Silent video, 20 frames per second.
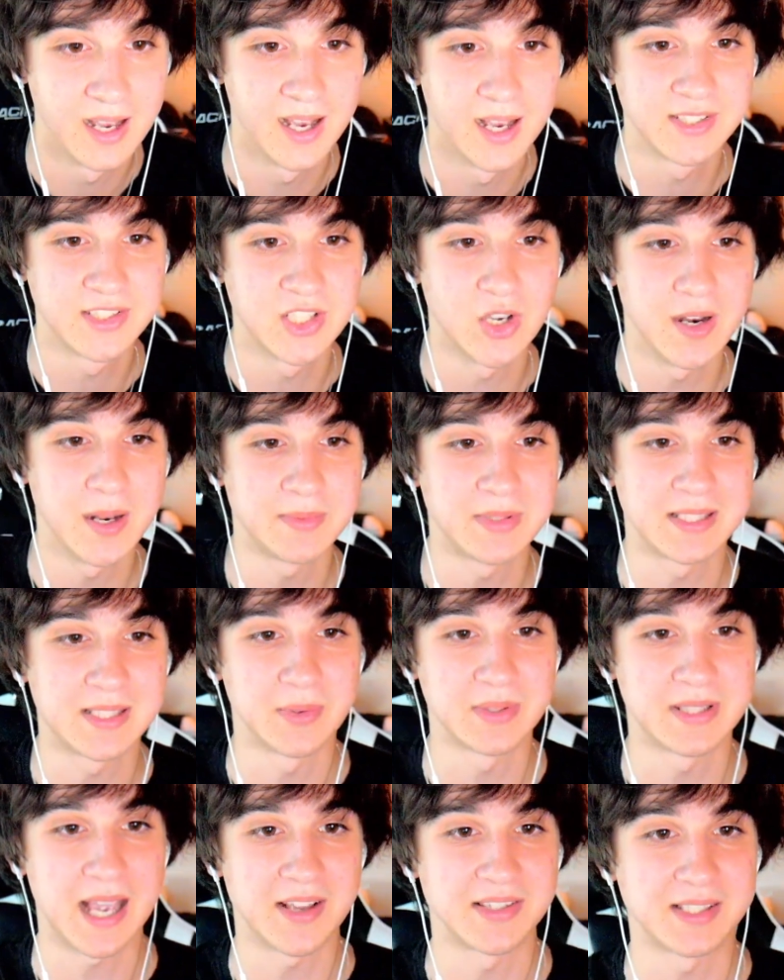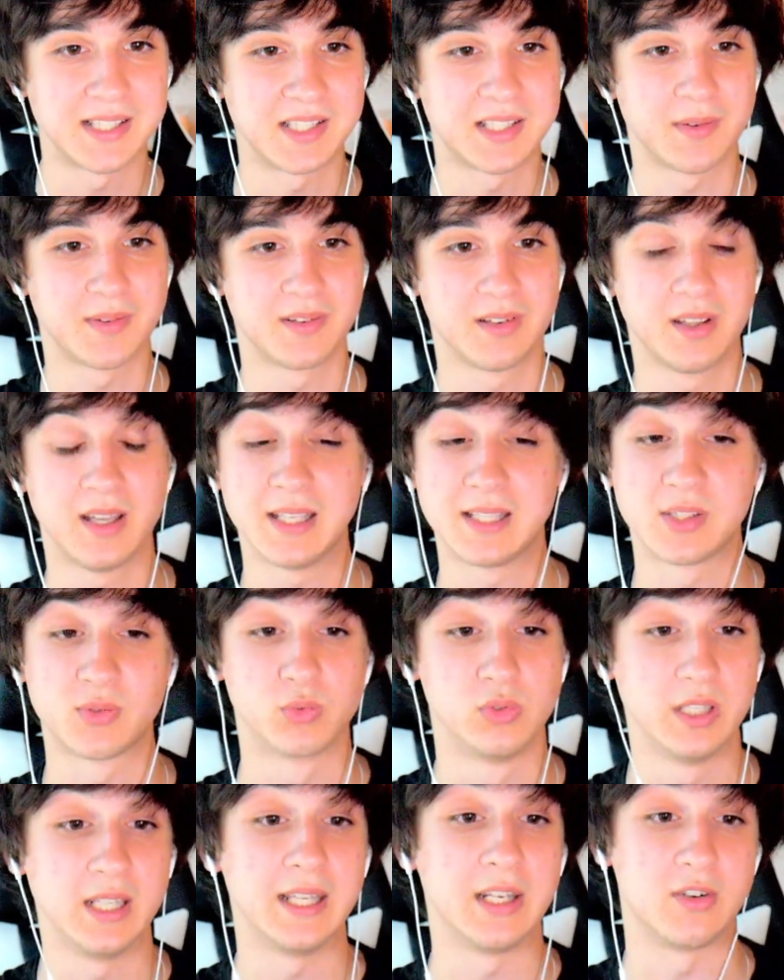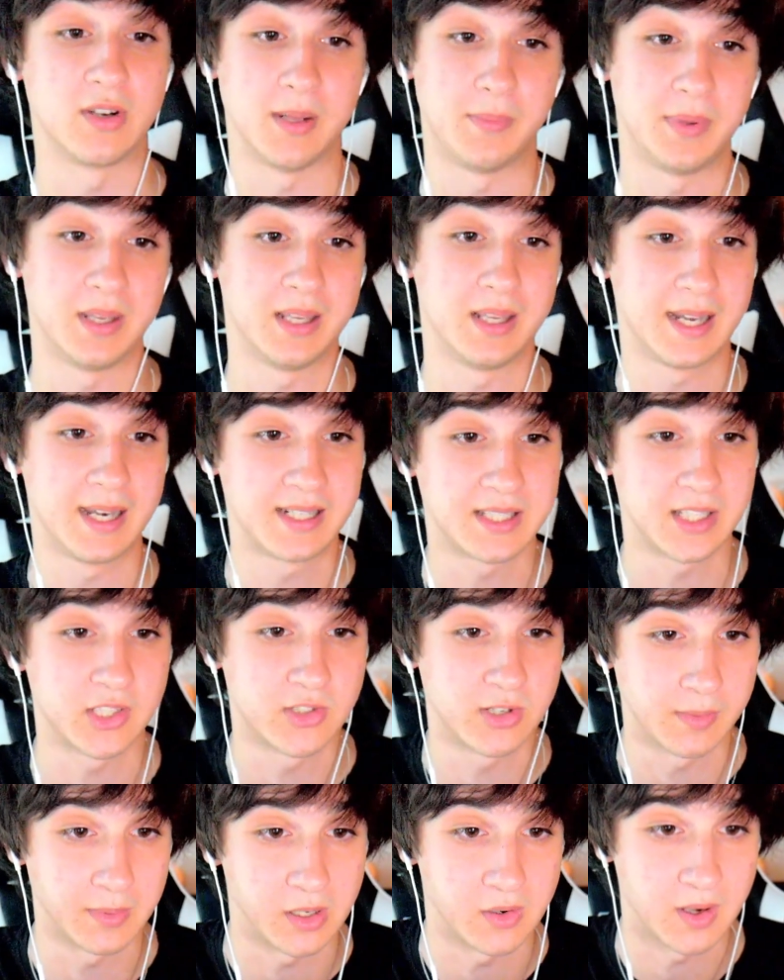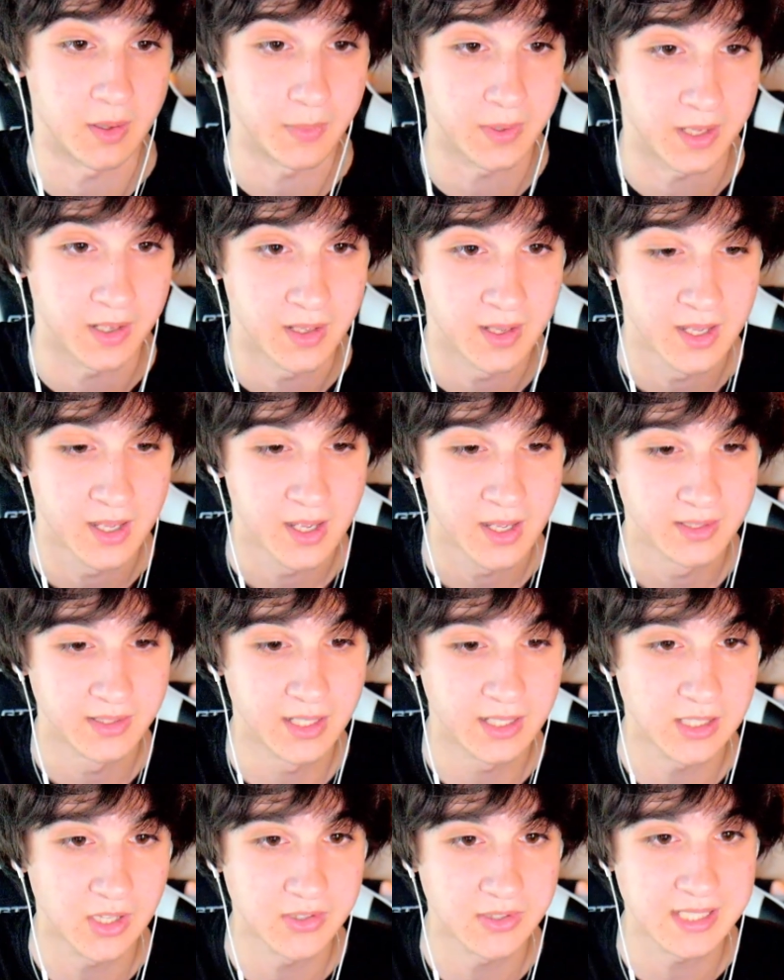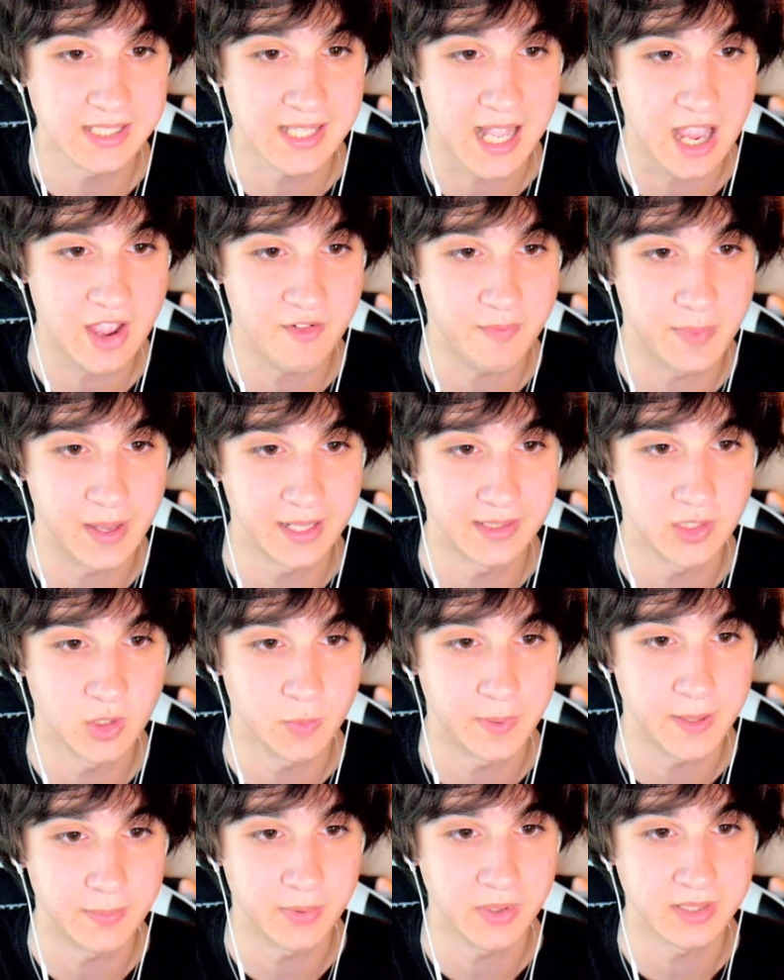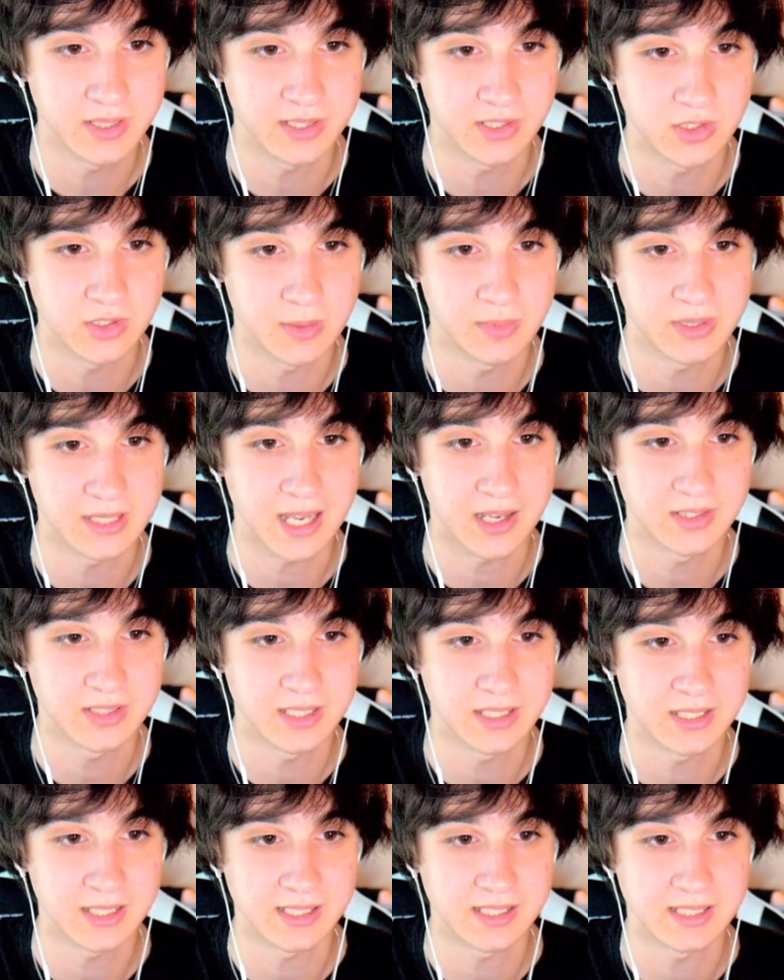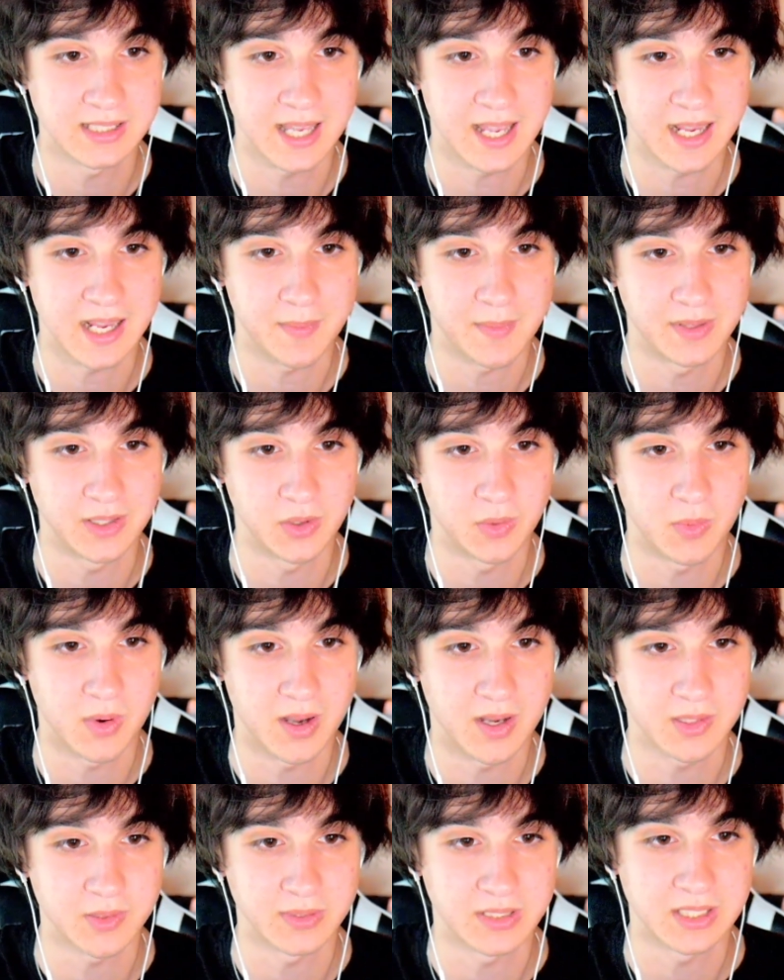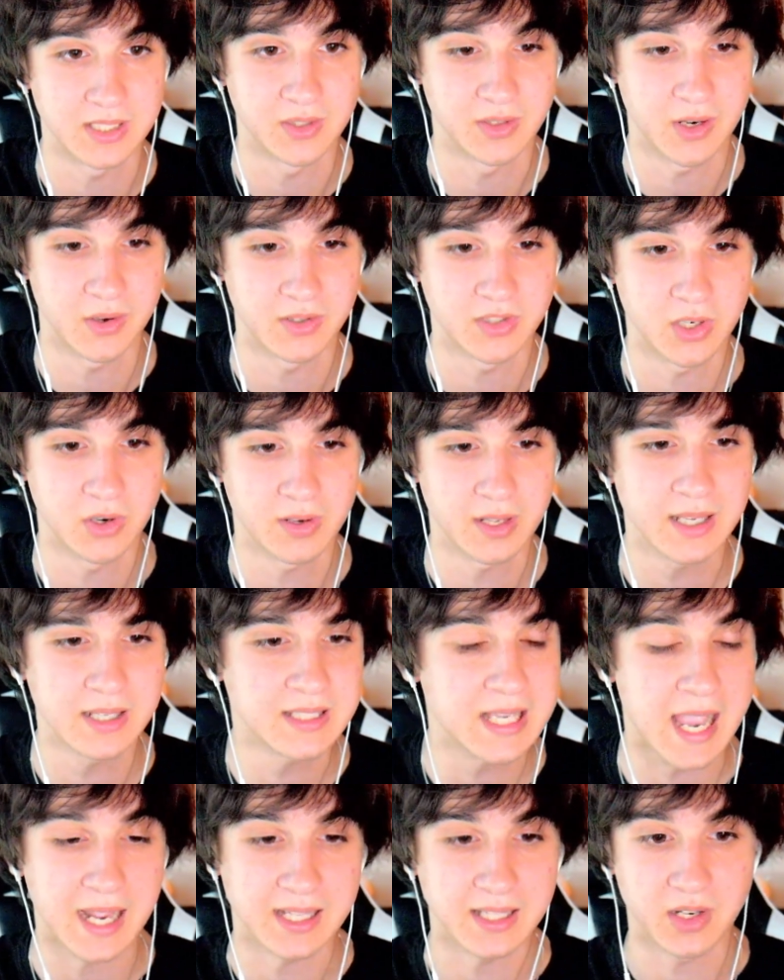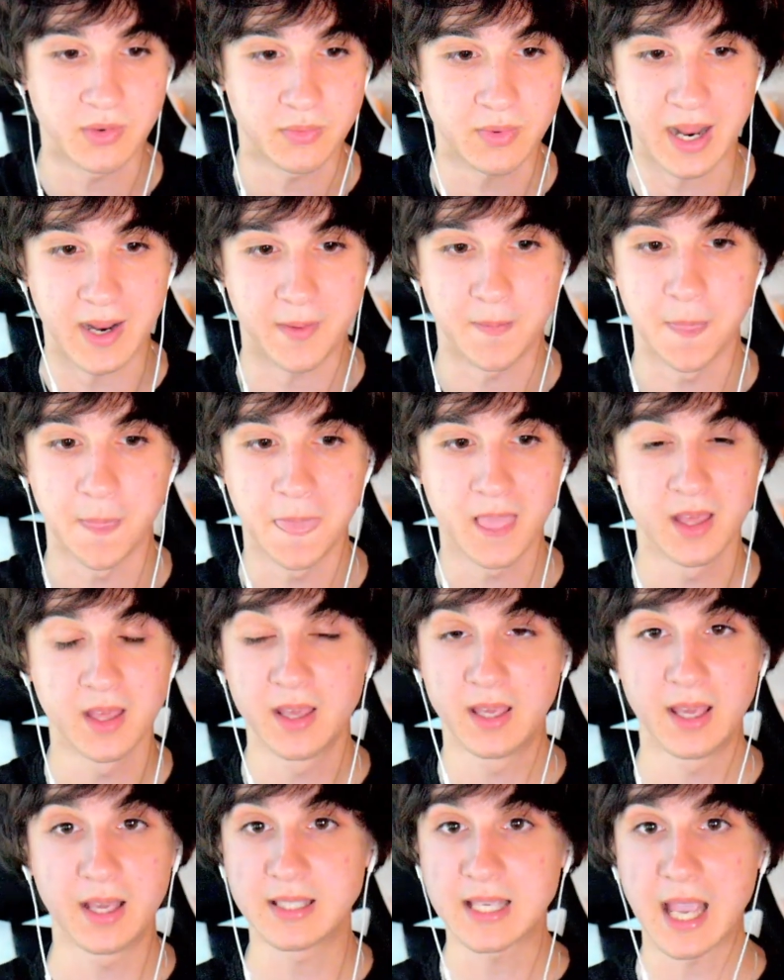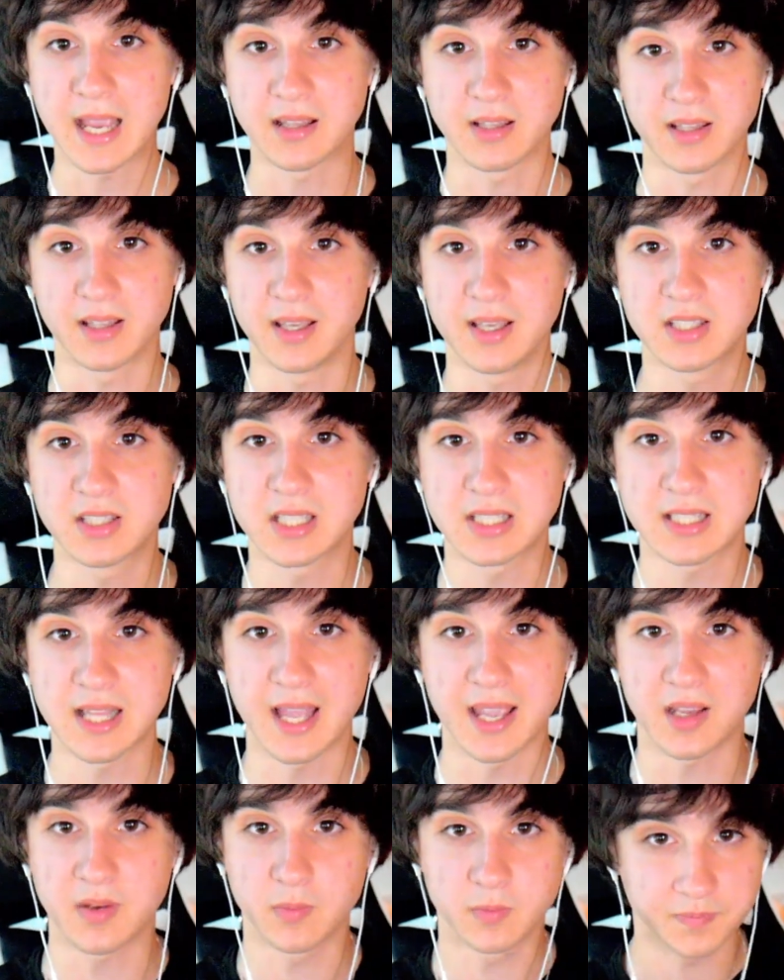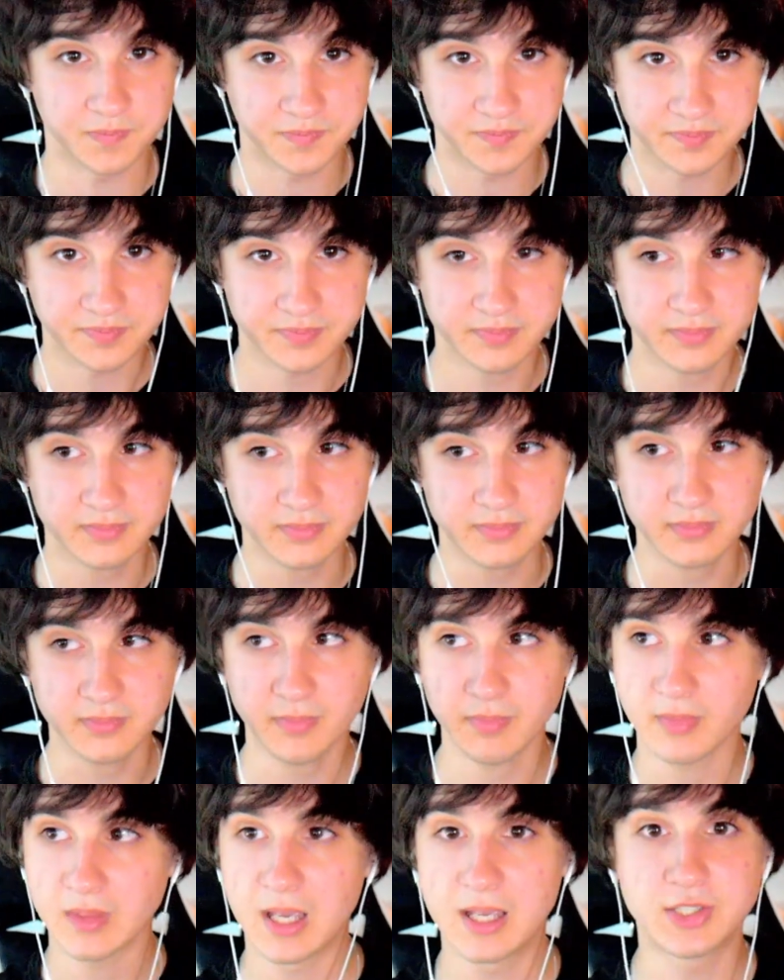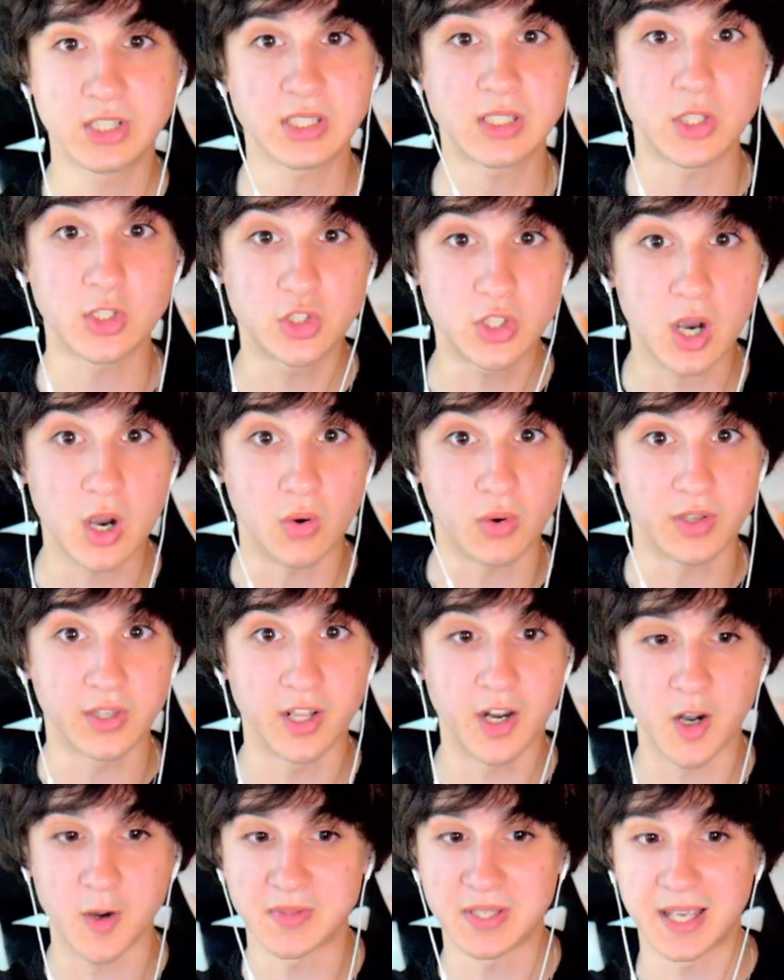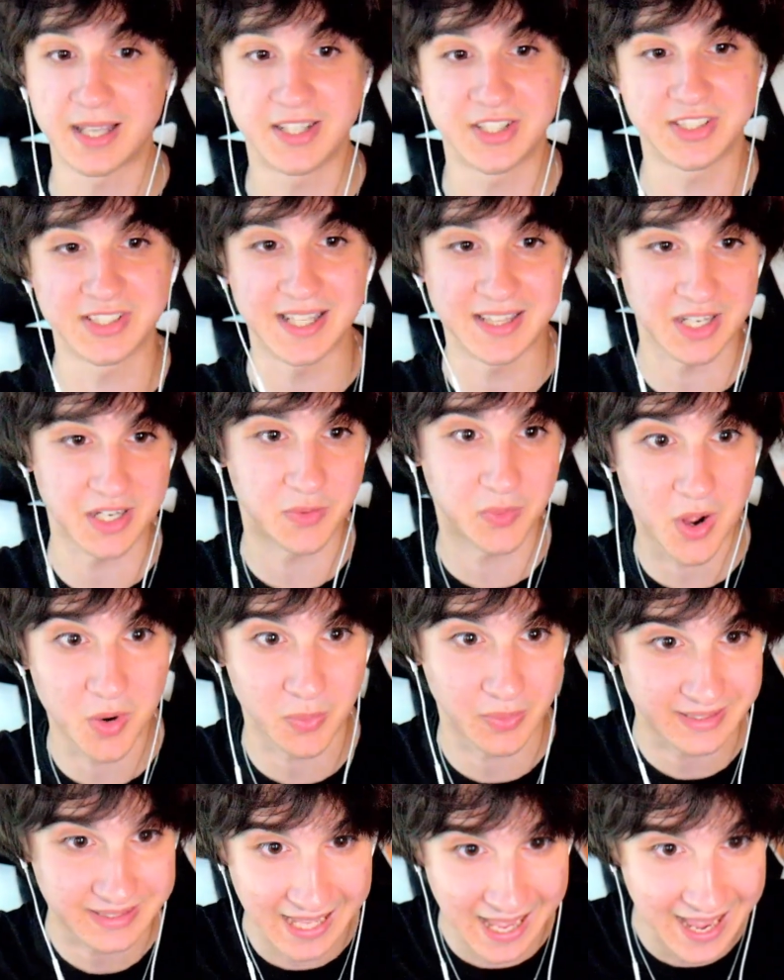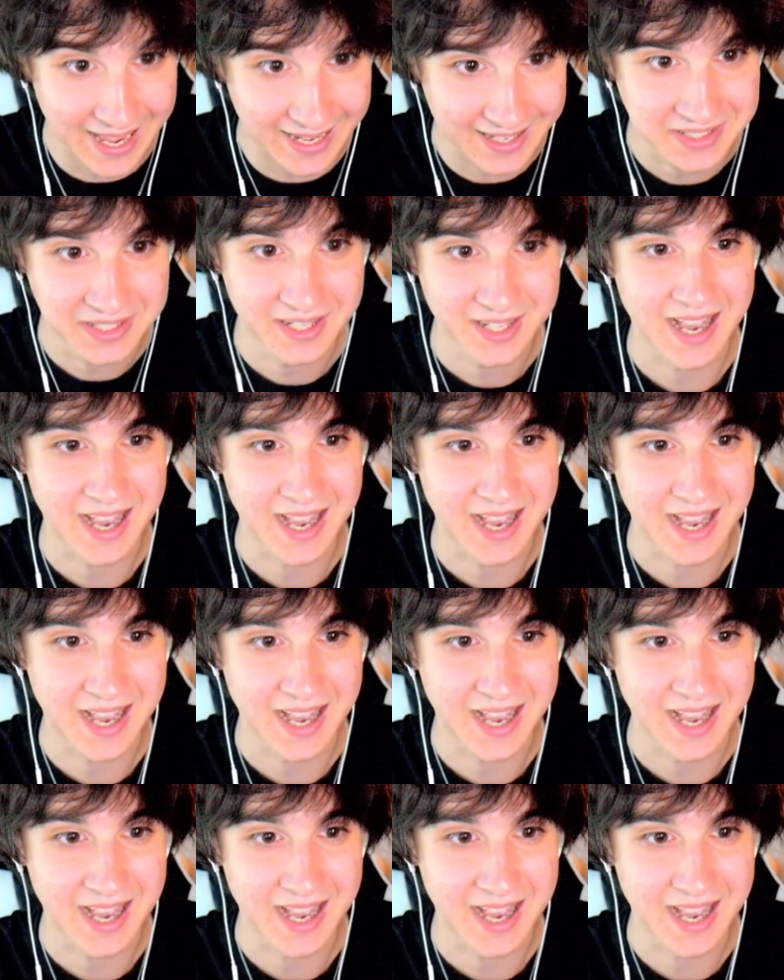Showing up to someone's houses, it's really creepy. It is extremely creepy. The closest I've been to people's and streamers' houses is saying I'm in their walls, which is, a joke. Exactly. Right. Exactly. It's just like, it's just a joke. You know what I'm saying? There's nothing wrong with that.